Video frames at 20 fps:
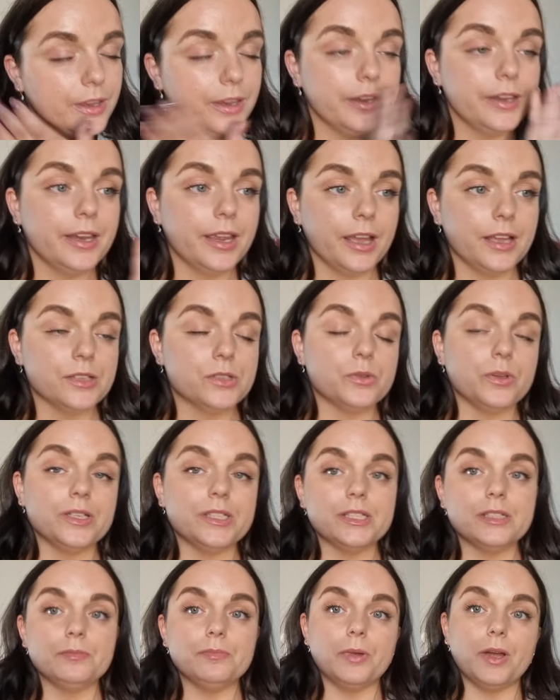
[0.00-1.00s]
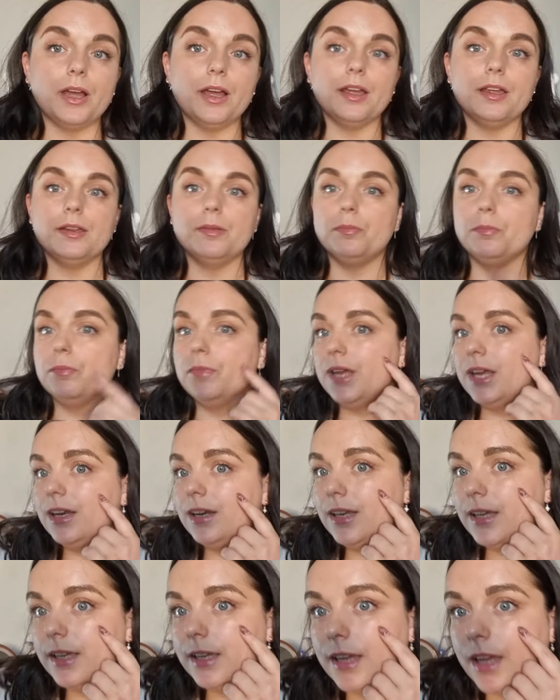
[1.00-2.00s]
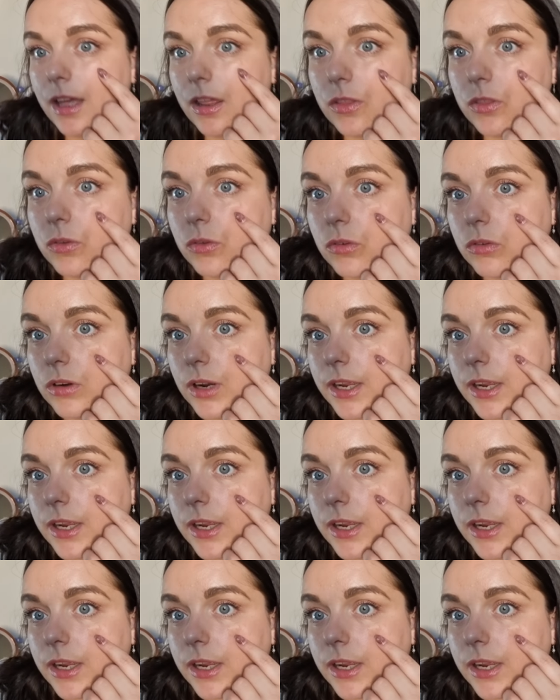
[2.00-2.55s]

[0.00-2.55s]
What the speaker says: And yeah, so I did buy, mainly here though,